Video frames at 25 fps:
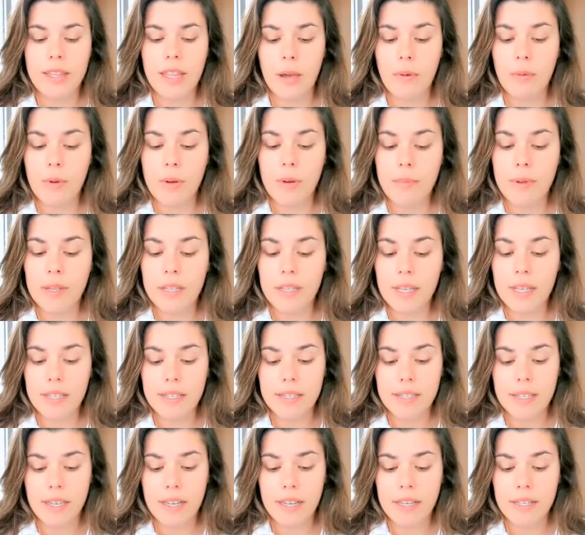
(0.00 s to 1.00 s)
That would be
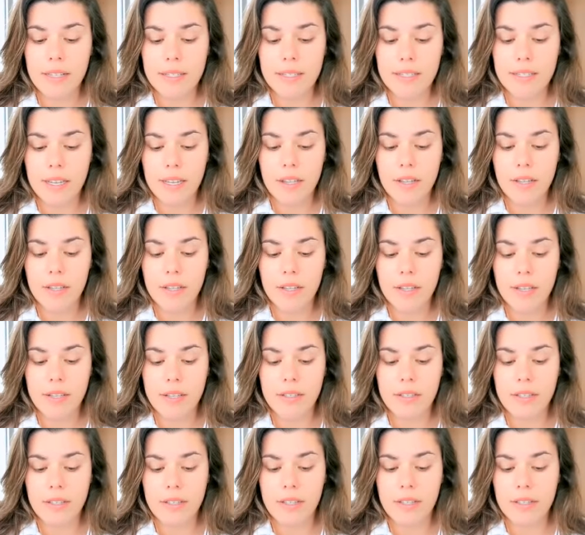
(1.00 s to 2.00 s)
like setting sail
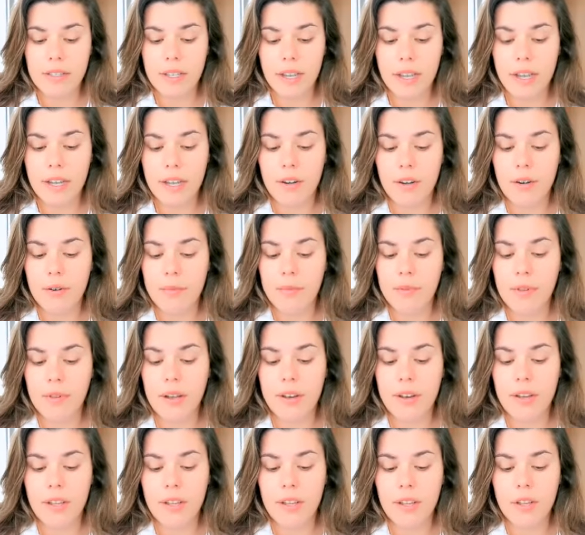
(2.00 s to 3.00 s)
against the tide or
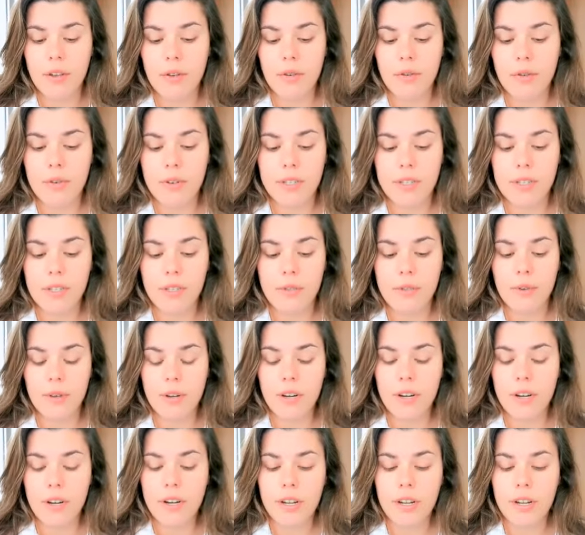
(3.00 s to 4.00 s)
plotting a course into
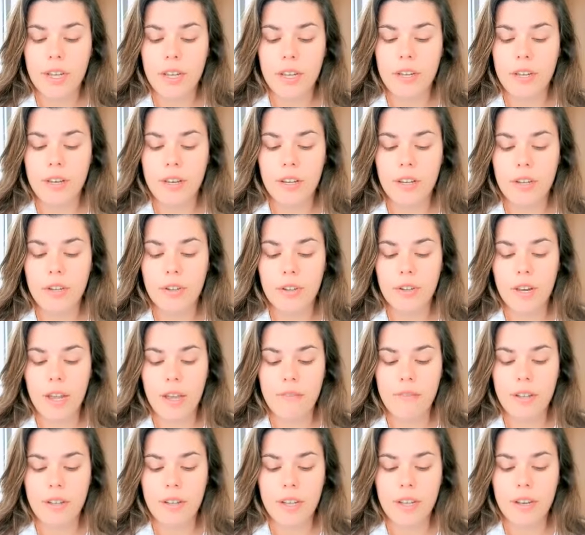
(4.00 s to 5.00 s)
a hurricane. Good
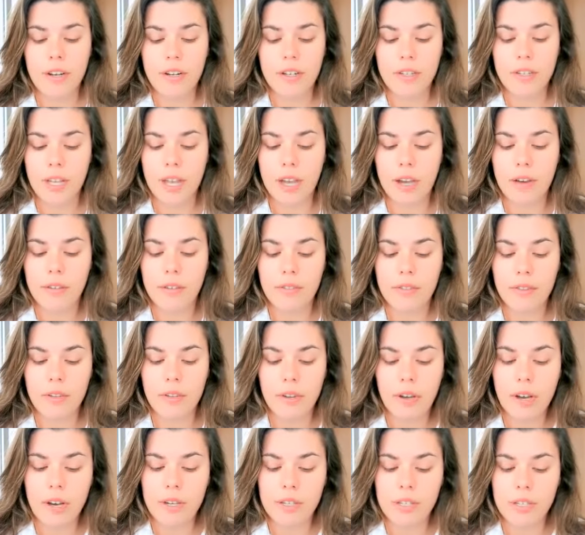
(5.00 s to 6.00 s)
navigators count the
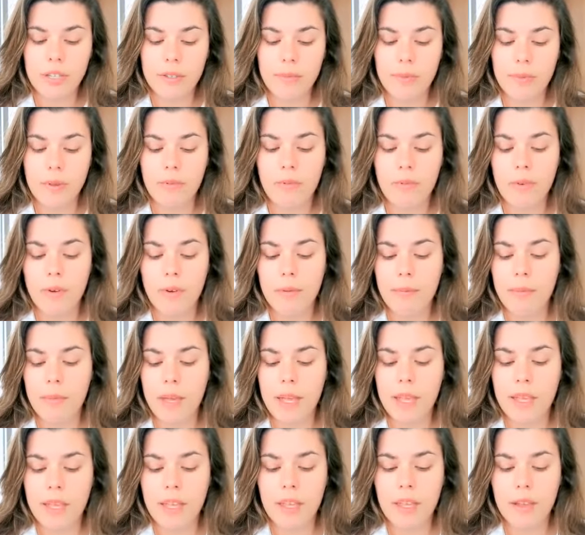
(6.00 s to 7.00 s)
costs before
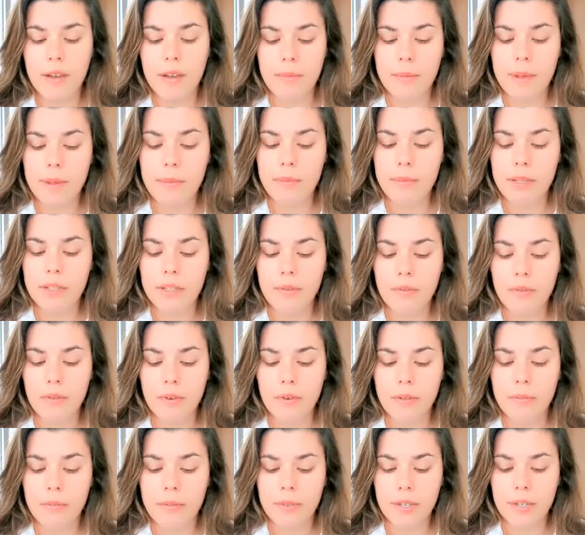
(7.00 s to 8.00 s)
making commitments
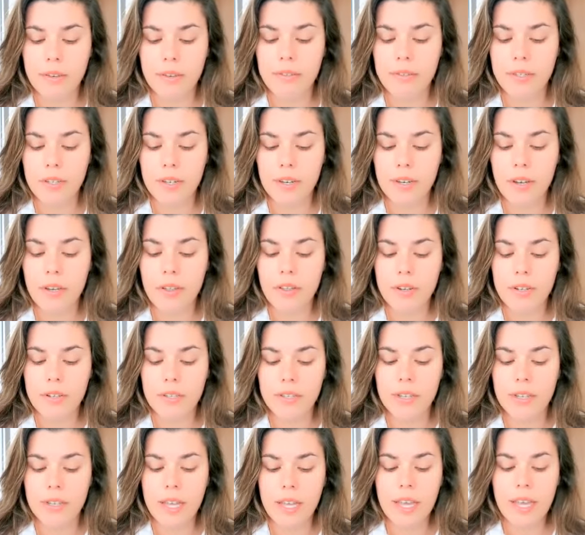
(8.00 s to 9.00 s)
for themselves and
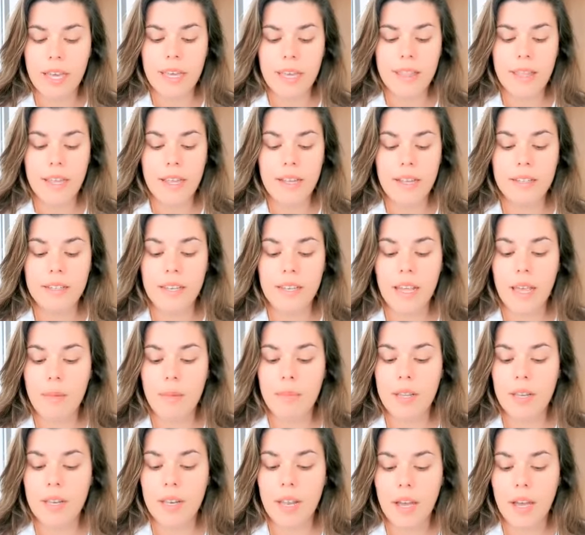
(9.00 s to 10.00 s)
others. They
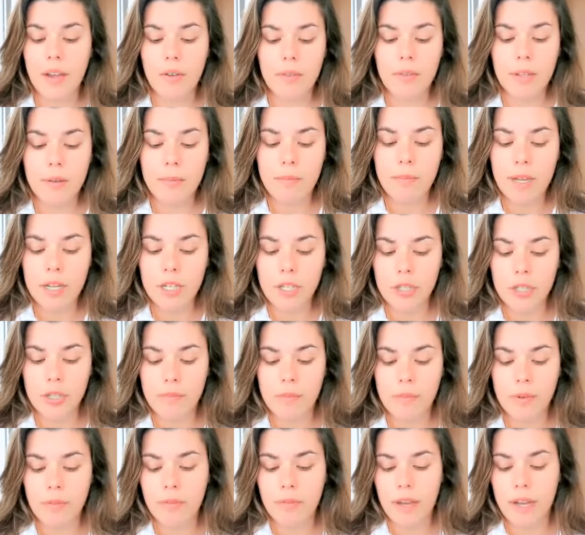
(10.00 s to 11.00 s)
examine not only
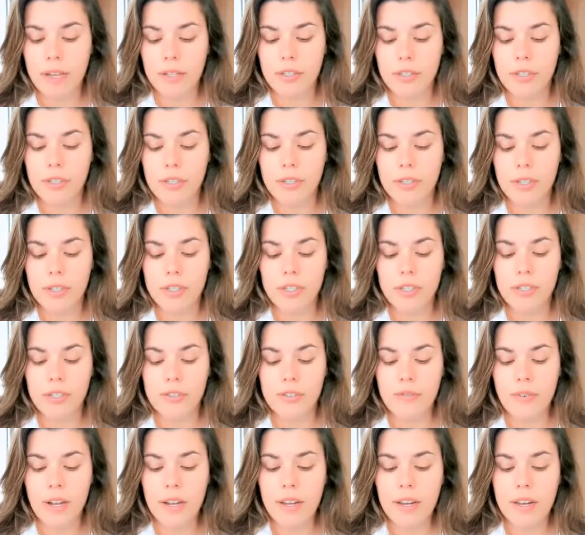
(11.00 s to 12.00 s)
measurable factors such
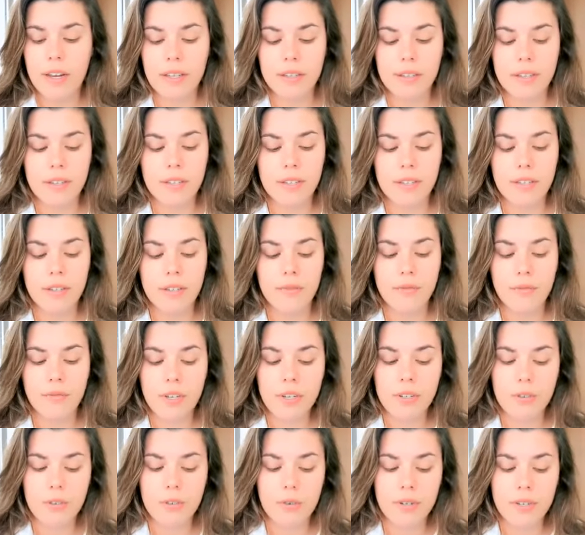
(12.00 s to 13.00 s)
as finances,
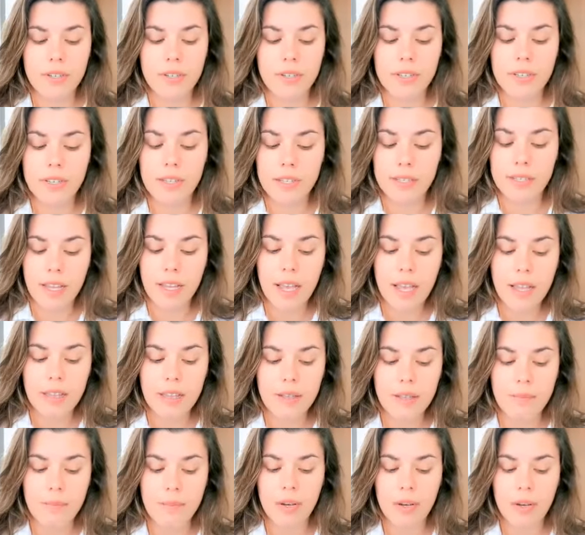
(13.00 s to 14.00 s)
resources, and
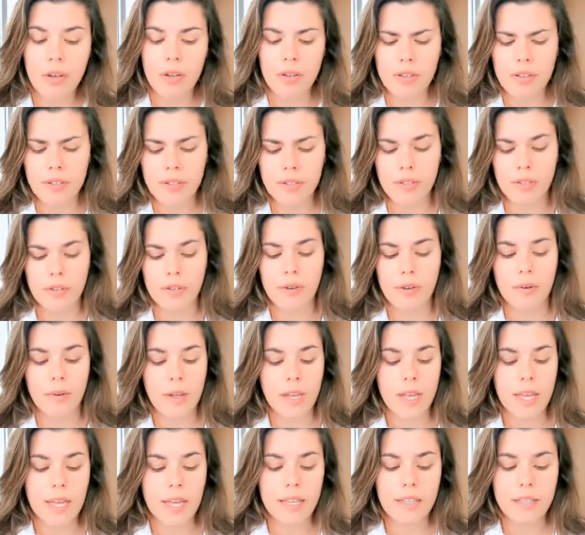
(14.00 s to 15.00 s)
talent, but also
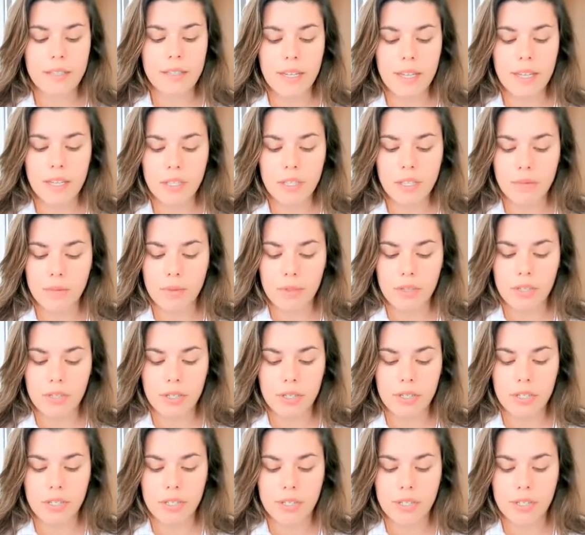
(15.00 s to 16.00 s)
intangibles
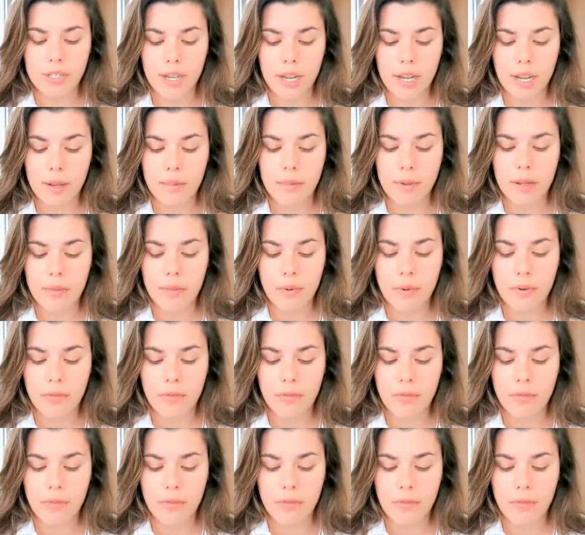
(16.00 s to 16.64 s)
such as timing,